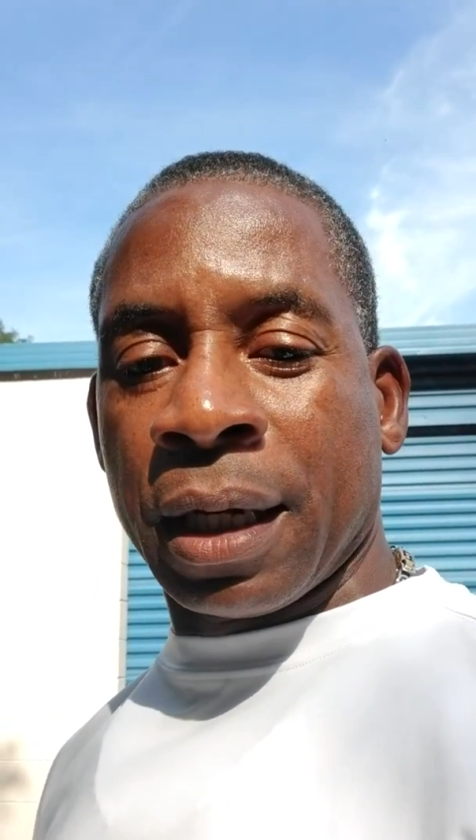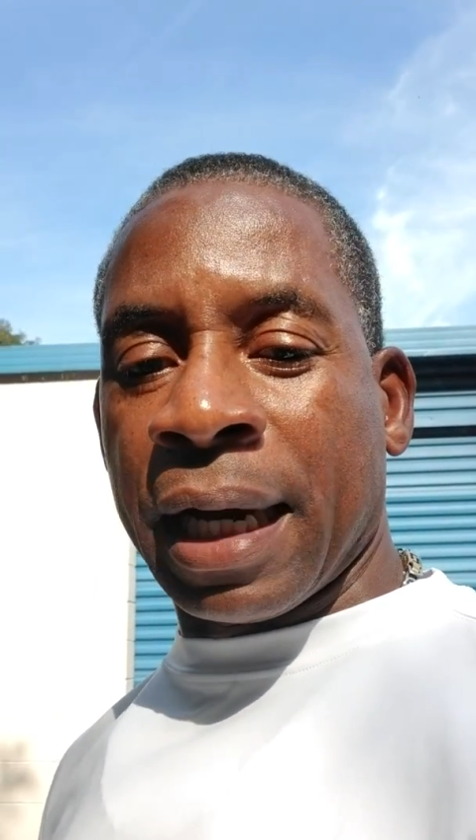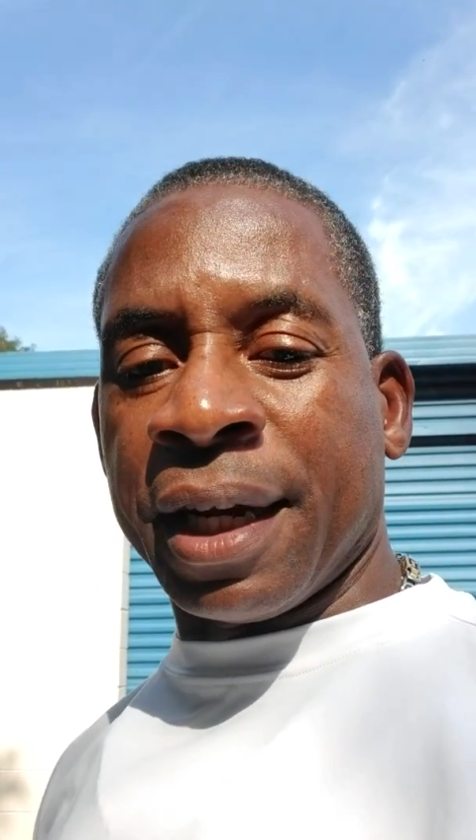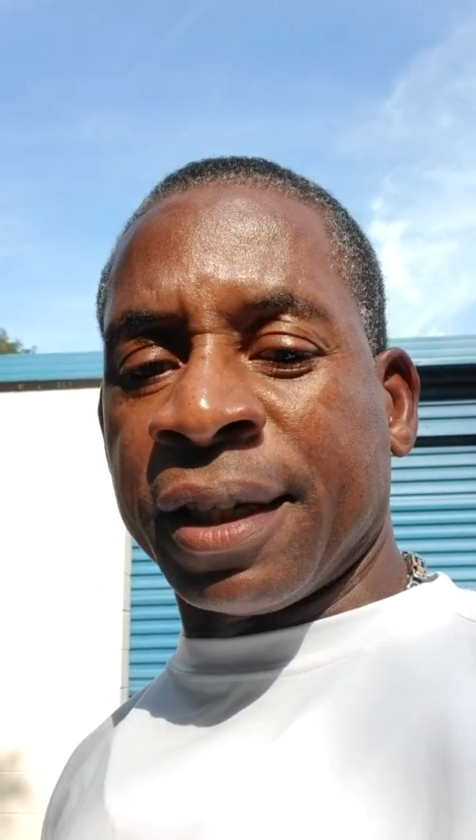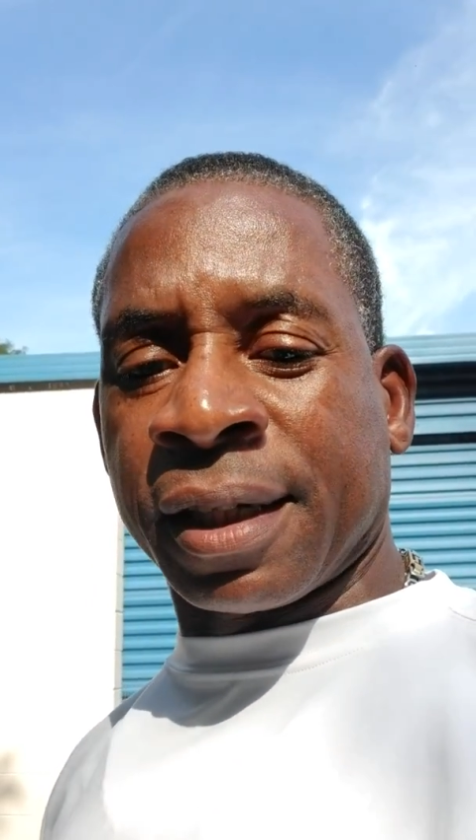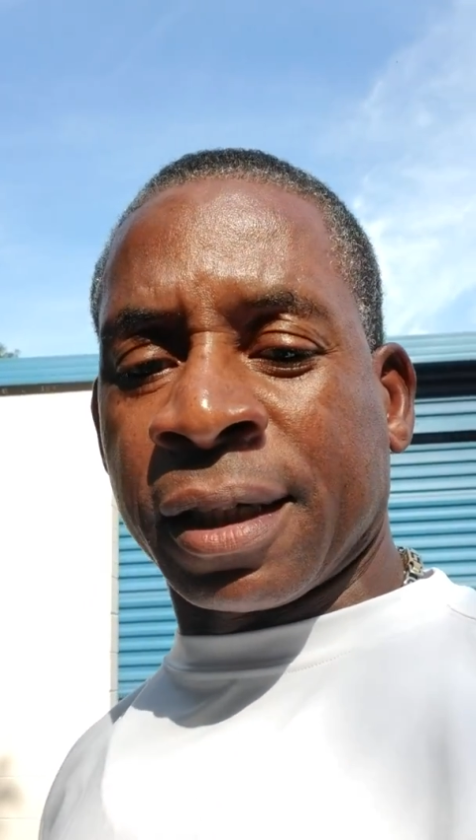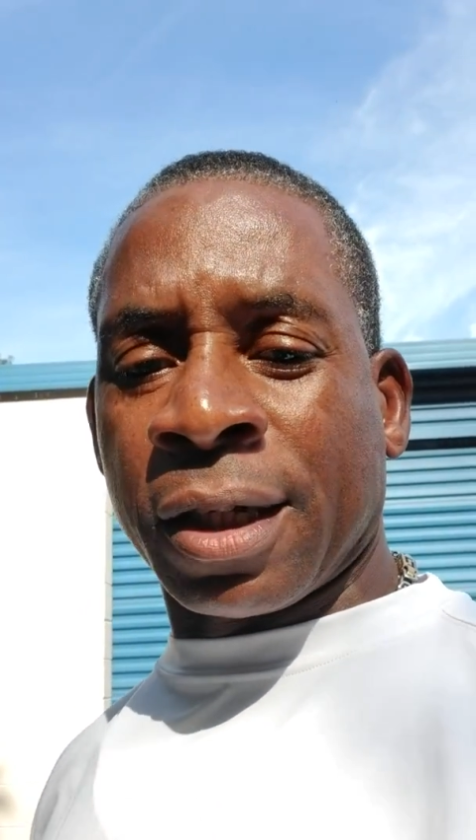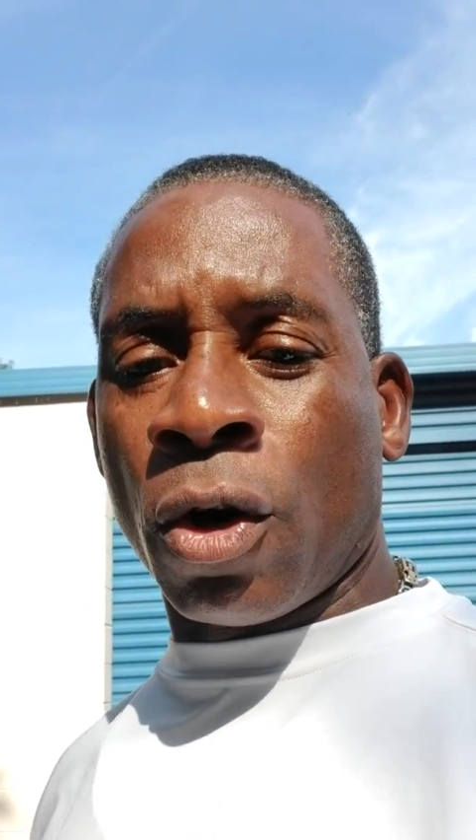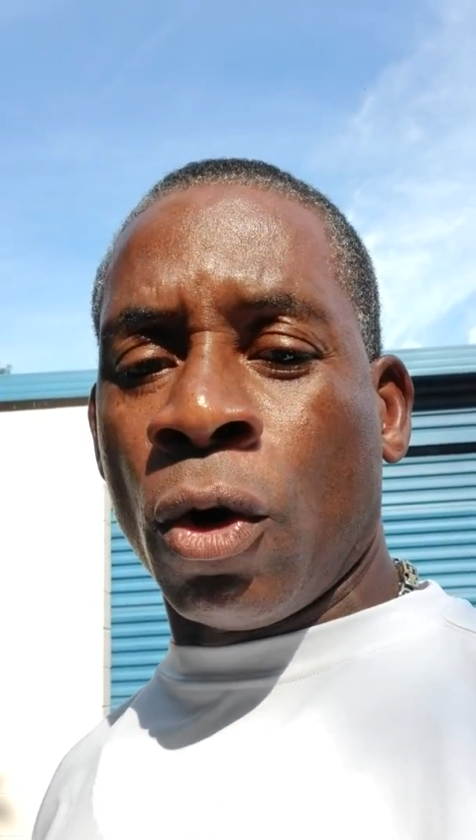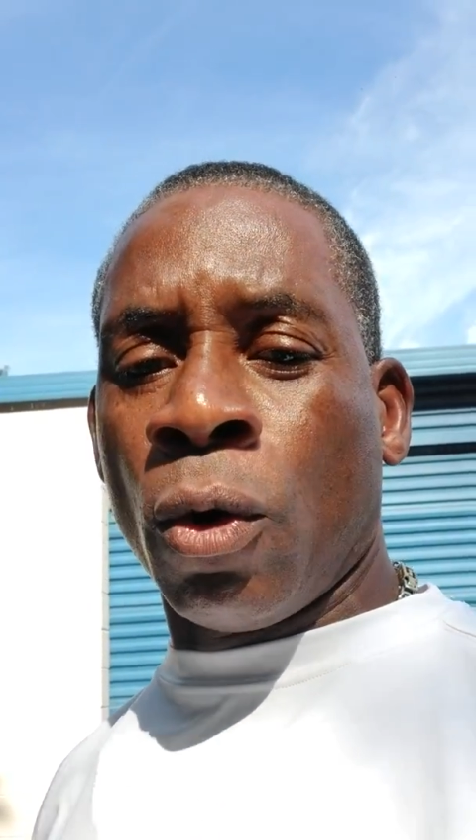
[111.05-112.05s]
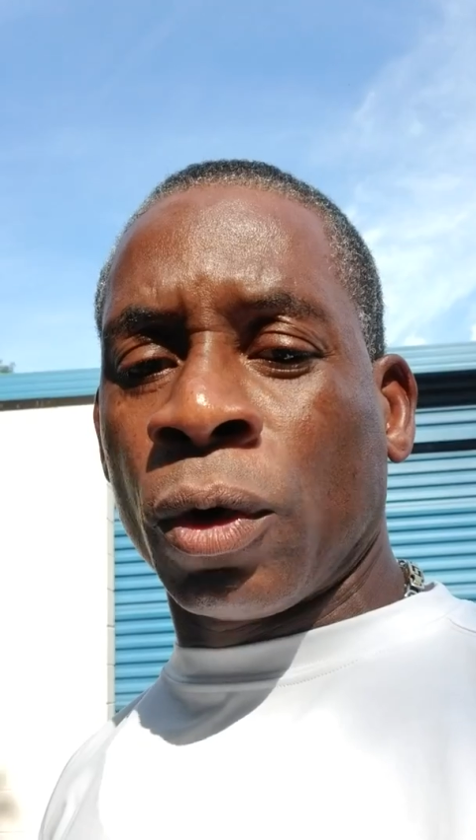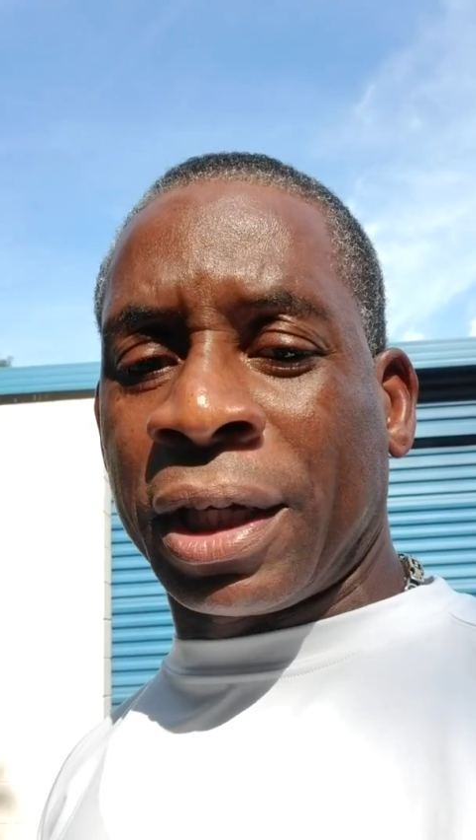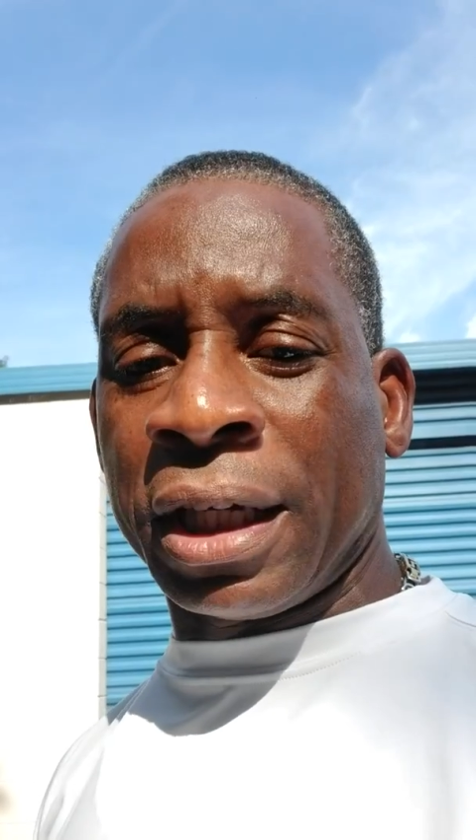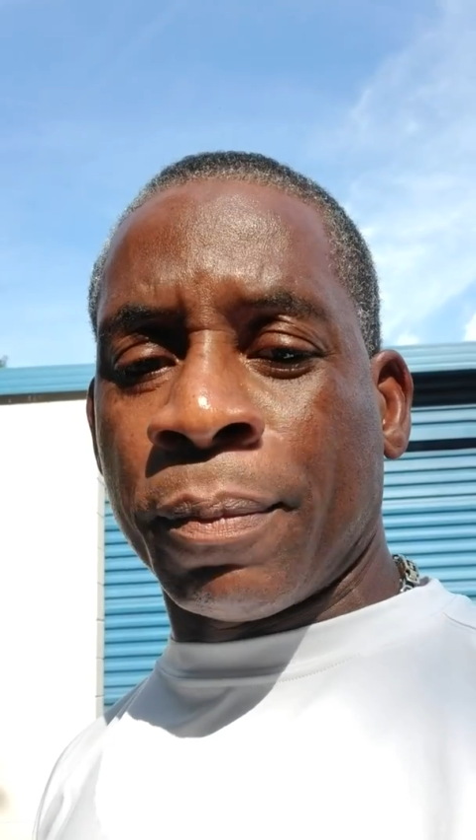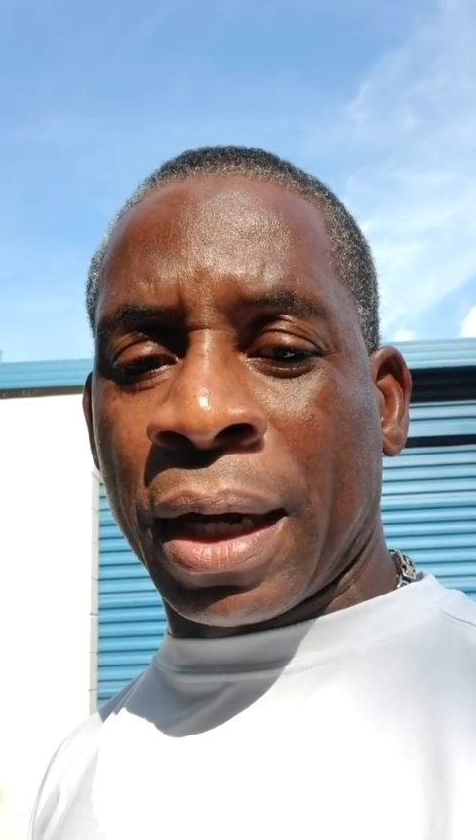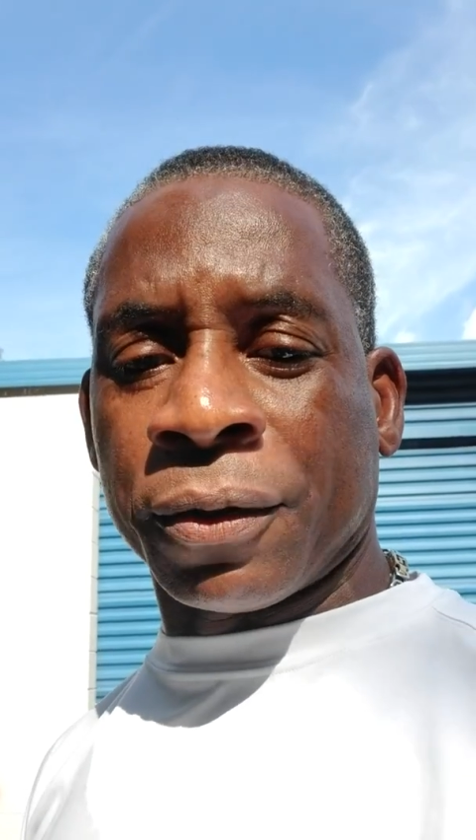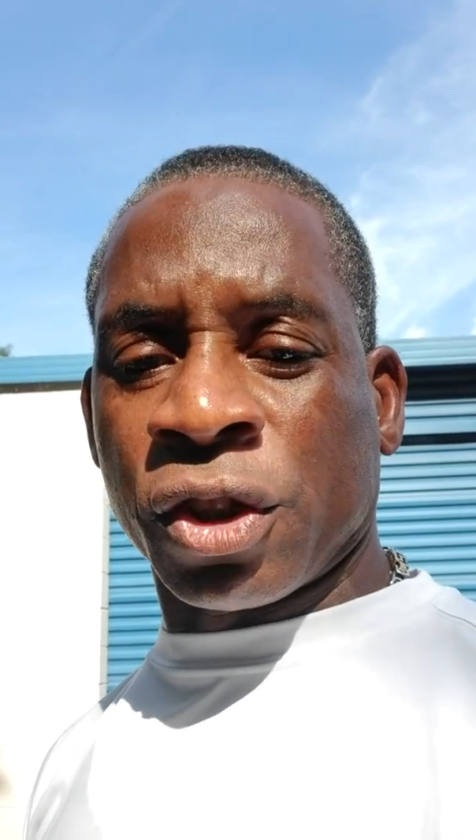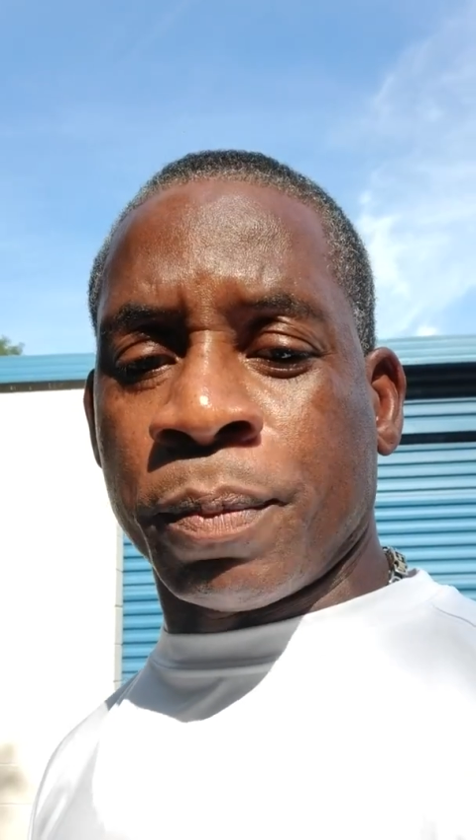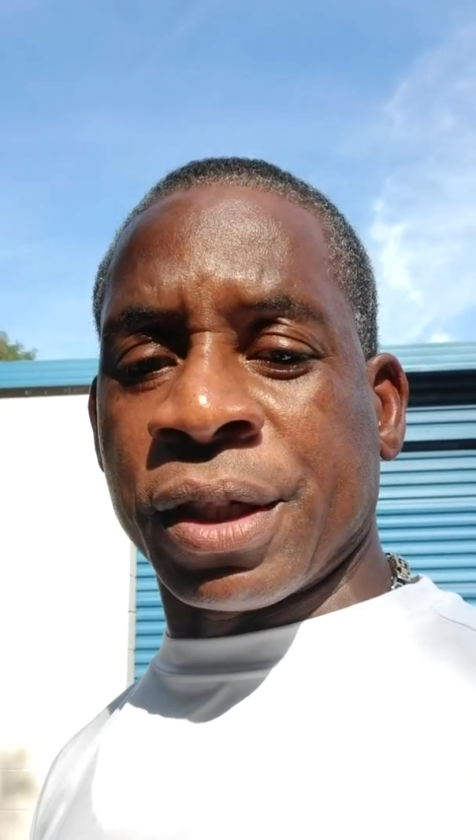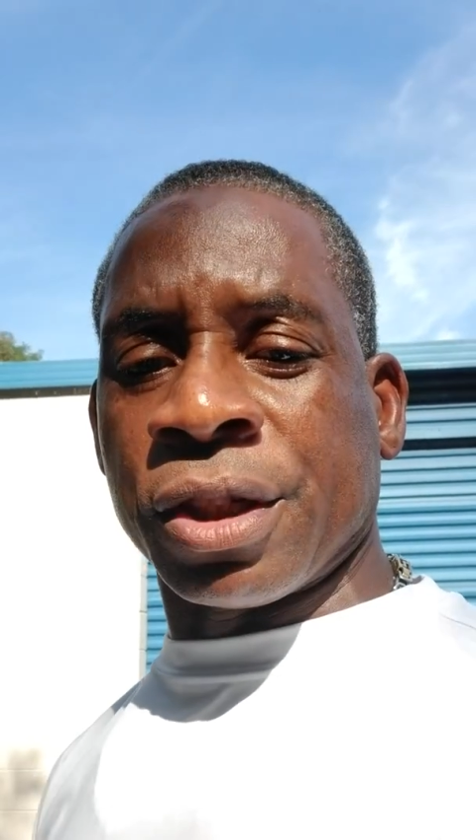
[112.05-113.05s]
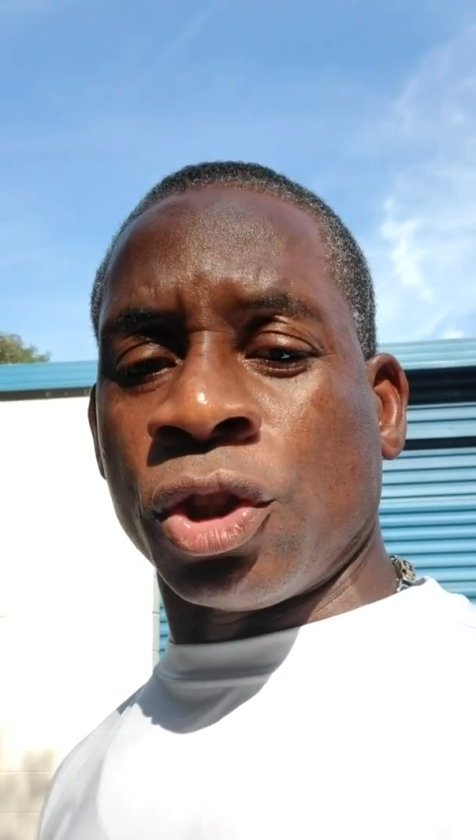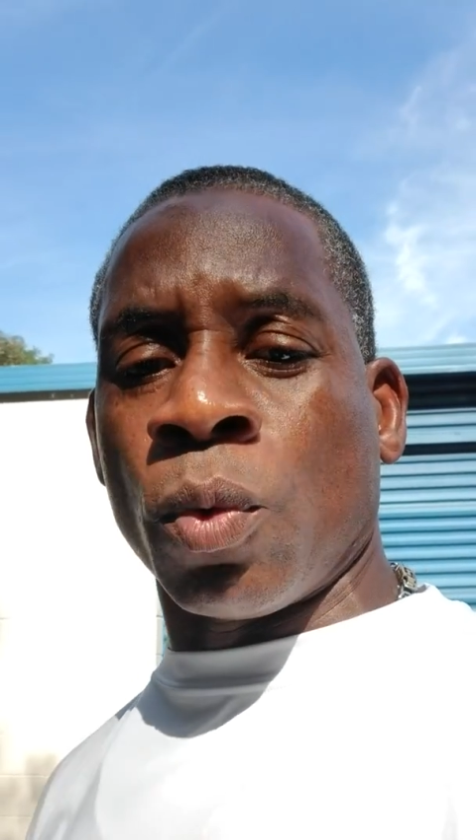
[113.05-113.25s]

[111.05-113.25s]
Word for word: And this is the whole key about this business.